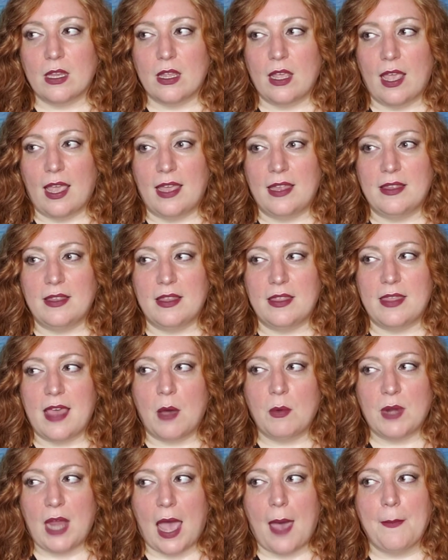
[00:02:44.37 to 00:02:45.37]

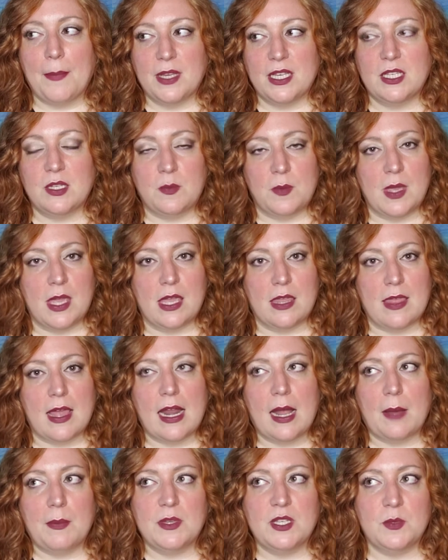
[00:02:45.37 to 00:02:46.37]
that would happen to me. That
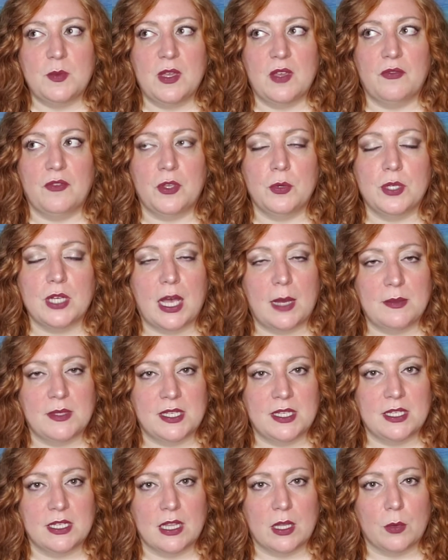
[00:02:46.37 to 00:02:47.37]
happened to me a few times
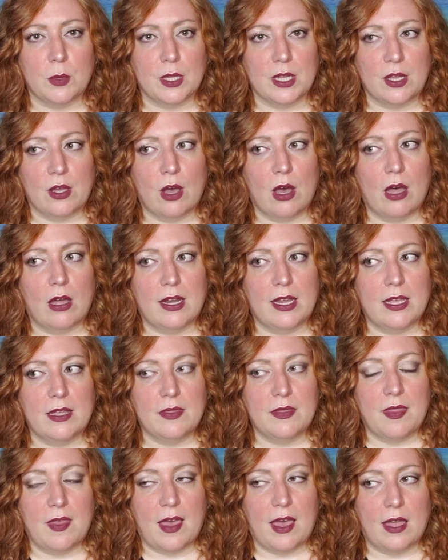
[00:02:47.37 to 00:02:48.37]
until I really got
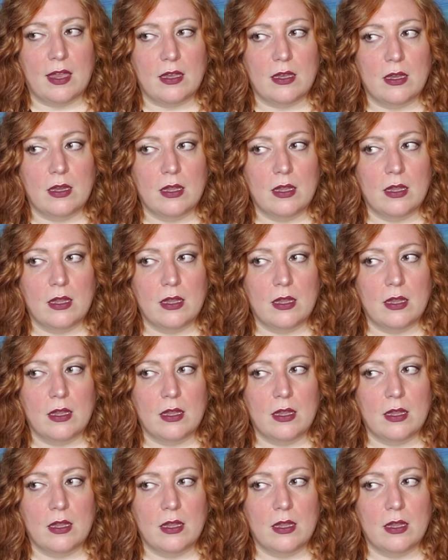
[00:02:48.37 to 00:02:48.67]
it, that,